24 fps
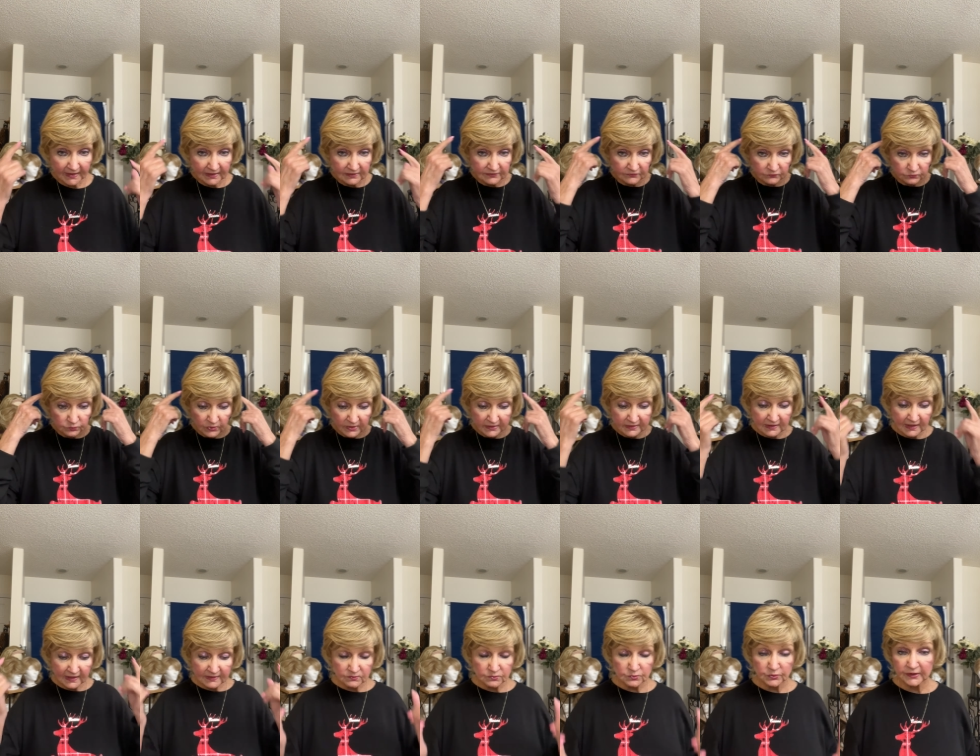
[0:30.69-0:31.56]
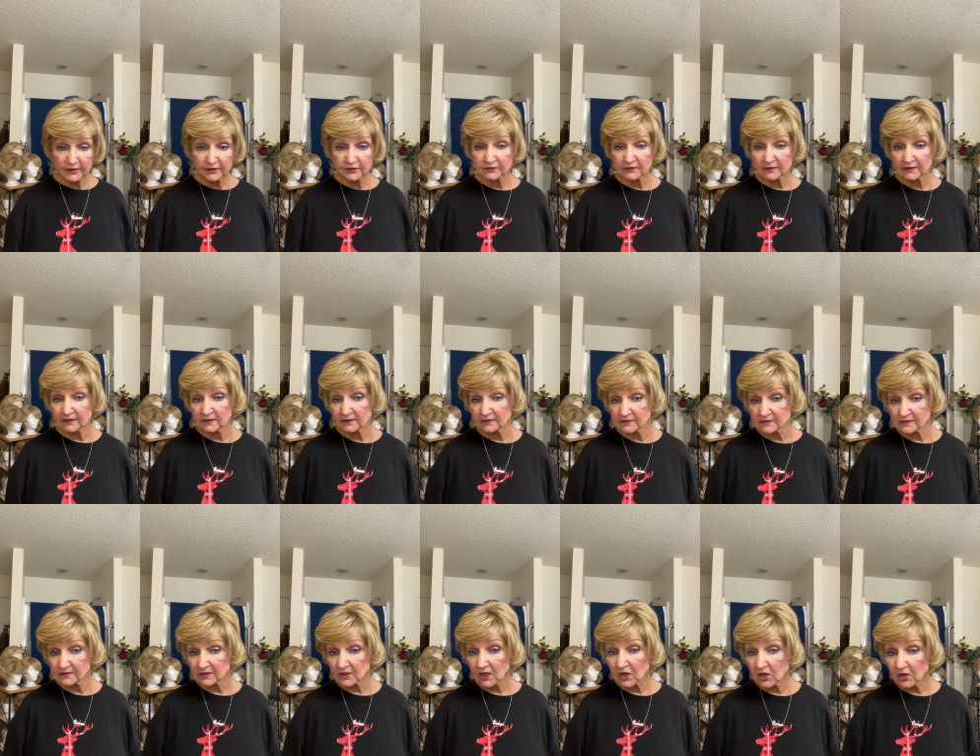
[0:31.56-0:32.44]
The one I'm wearing is
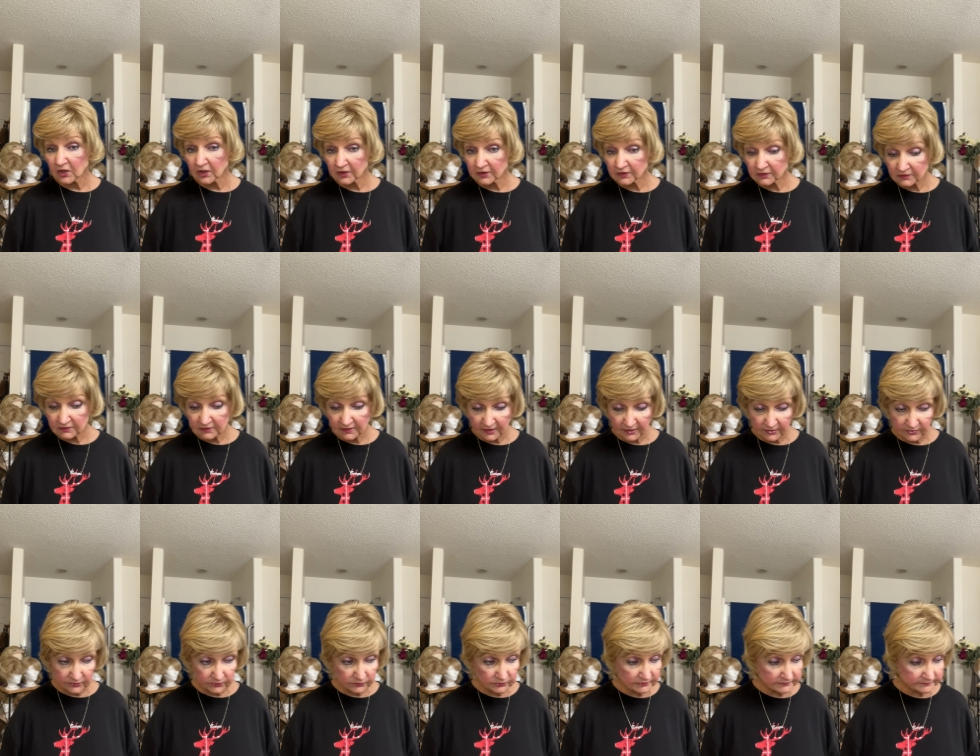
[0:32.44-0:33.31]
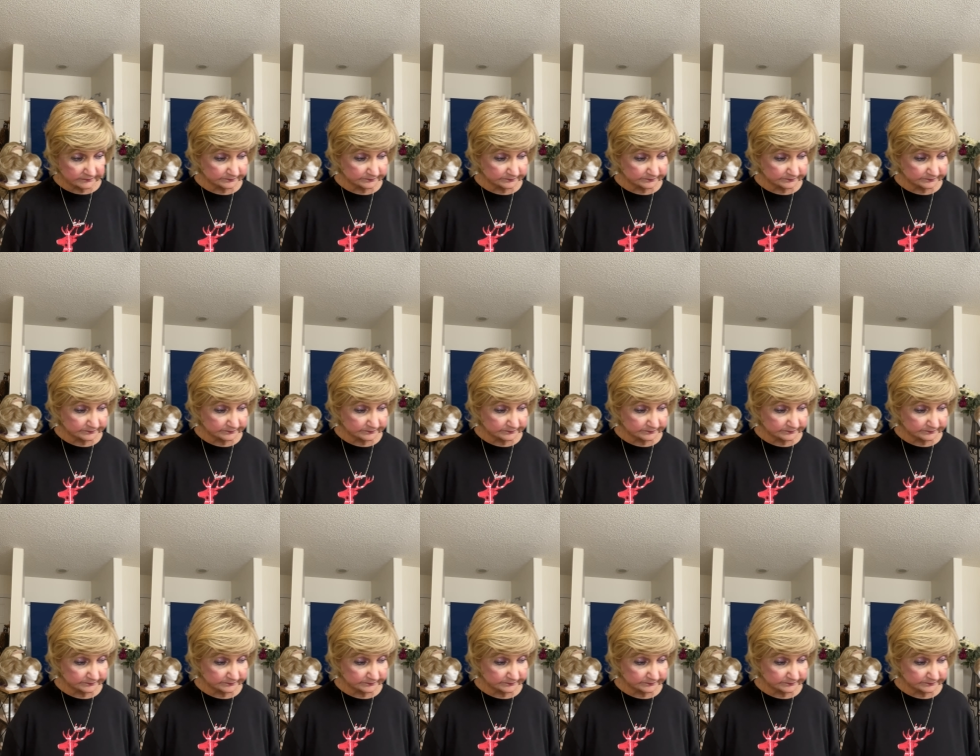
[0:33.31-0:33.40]
the Harlo.